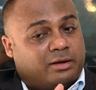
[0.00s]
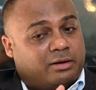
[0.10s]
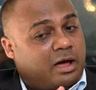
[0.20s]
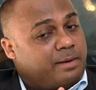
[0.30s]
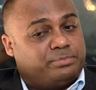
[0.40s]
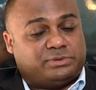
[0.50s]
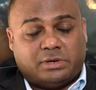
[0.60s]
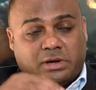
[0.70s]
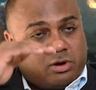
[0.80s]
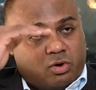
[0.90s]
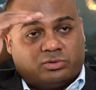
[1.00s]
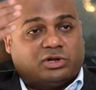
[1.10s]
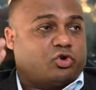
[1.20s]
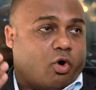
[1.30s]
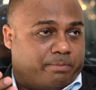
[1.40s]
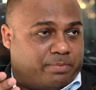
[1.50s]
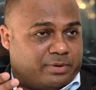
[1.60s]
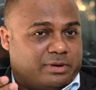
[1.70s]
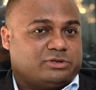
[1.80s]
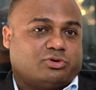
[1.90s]
hubs on the top.
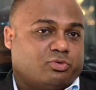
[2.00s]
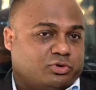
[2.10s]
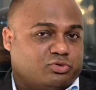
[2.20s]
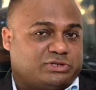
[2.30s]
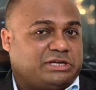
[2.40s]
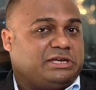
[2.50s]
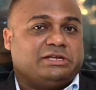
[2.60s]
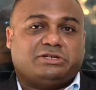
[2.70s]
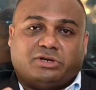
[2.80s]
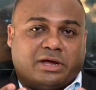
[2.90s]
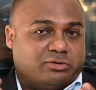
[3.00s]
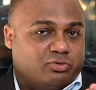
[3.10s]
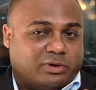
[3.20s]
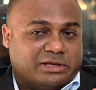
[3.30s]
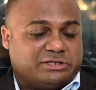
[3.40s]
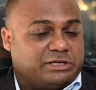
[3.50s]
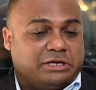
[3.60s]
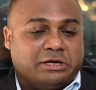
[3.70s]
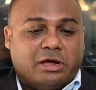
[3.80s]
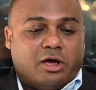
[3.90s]
So you see it, and you can
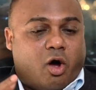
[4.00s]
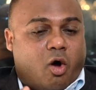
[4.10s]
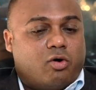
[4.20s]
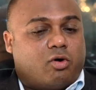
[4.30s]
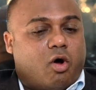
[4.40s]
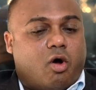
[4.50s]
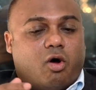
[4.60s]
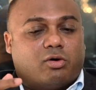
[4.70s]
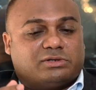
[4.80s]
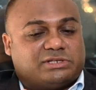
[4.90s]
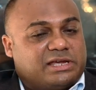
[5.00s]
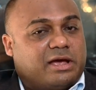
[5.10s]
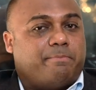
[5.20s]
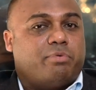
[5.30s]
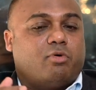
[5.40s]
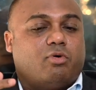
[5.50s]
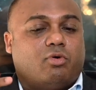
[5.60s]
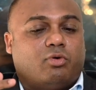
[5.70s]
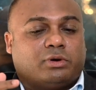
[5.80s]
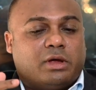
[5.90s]
see Hong Kong,
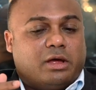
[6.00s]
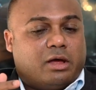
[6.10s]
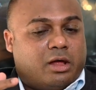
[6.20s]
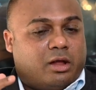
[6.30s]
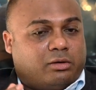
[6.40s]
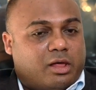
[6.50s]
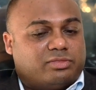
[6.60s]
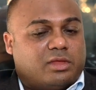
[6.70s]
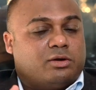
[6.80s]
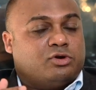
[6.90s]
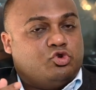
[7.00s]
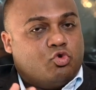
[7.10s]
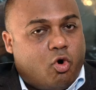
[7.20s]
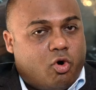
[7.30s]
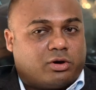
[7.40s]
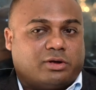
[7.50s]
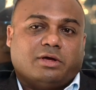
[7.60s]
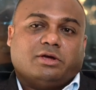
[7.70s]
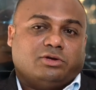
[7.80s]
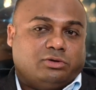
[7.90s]
Singapore, London, New York.
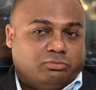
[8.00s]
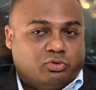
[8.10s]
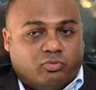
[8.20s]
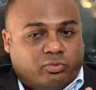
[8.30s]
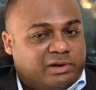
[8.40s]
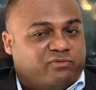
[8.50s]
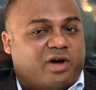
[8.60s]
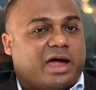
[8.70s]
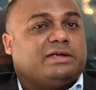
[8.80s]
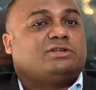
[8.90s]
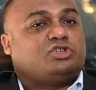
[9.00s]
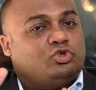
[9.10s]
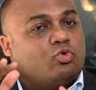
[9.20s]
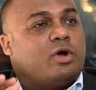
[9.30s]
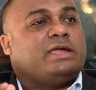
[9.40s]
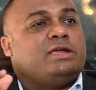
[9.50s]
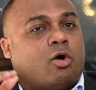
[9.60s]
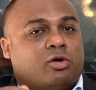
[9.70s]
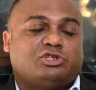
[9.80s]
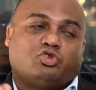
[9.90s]
You will find UAE
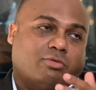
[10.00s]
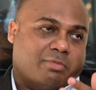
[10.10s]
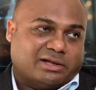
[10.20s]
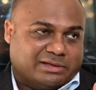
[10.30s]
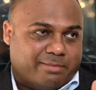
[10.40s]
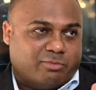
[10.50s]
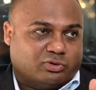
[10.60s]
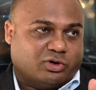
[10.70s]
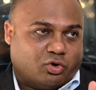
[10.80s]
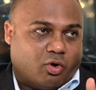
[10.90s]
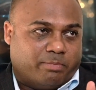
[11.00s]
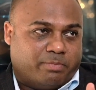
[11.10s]
also among them on the top.